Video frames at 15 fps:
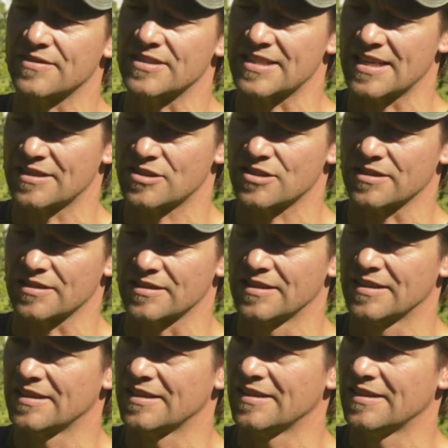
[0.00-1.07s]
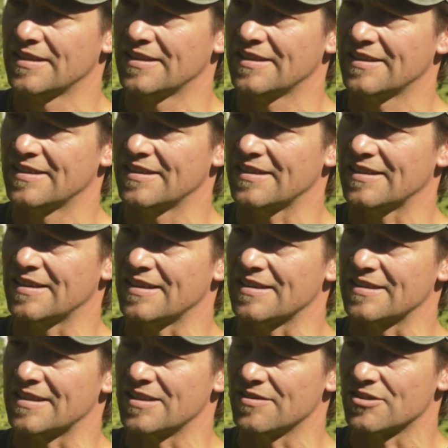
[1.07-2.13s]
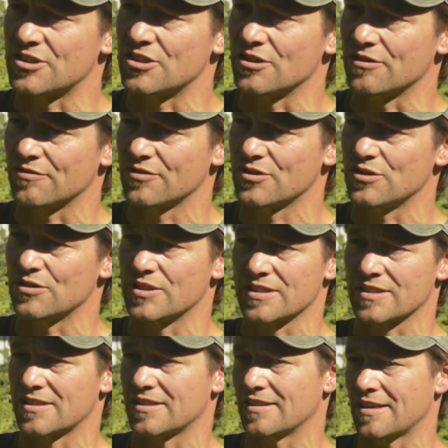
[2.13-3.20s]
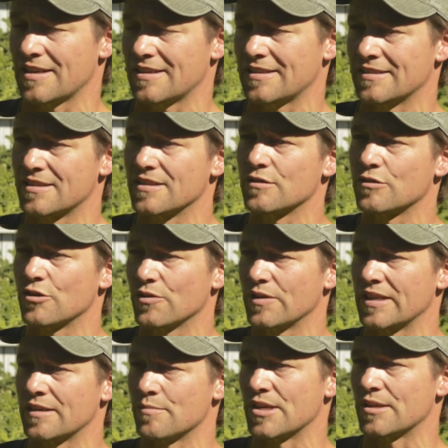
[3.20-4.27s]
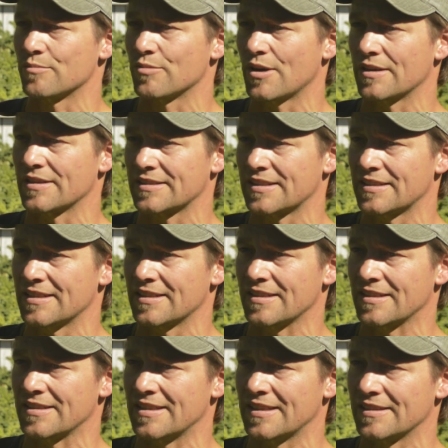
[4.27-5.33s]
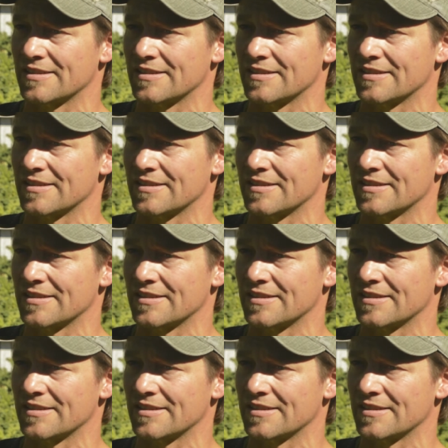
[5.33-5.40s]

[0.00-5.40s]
of attention uh, given to your food just uh, is going to create a better product at the end of the day.